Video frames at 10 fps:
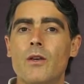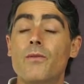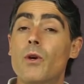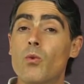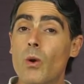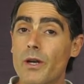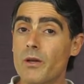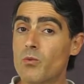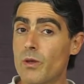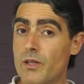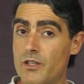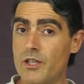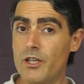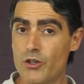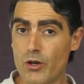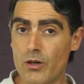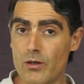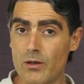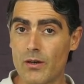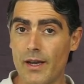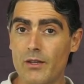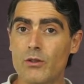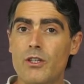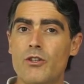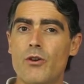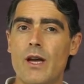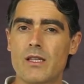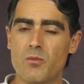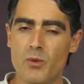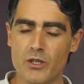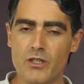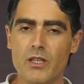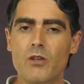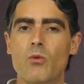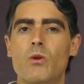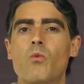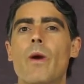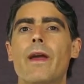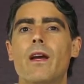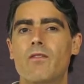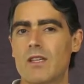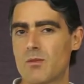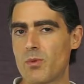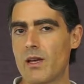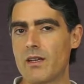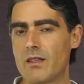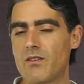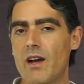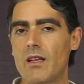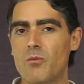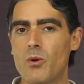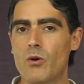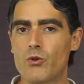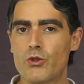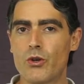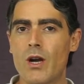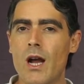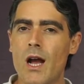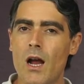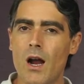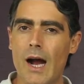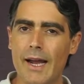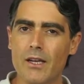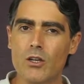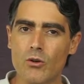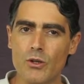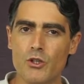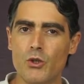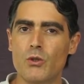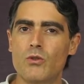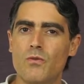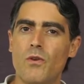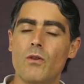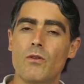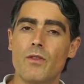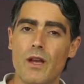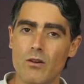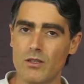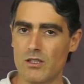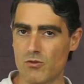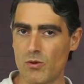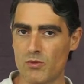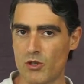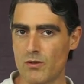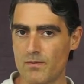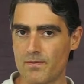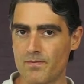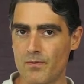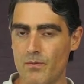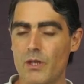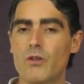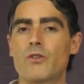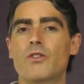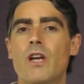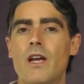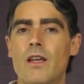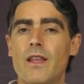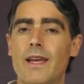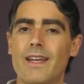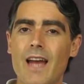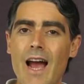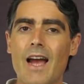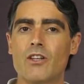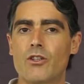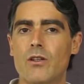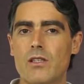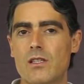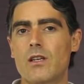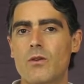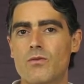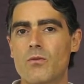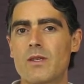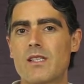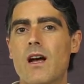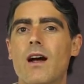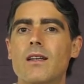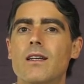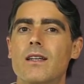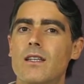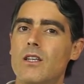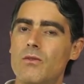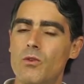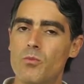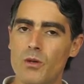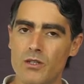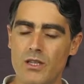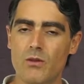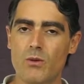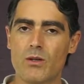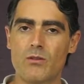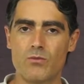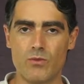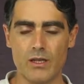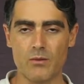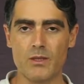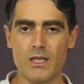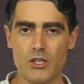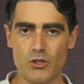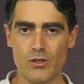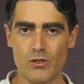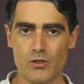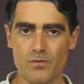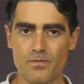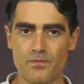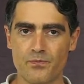If you're working with a teacher and your teacher has a particular way of explaining the violin posture, I encourage you to follow their description, because they can actually see you from a side and give you particular recommendations.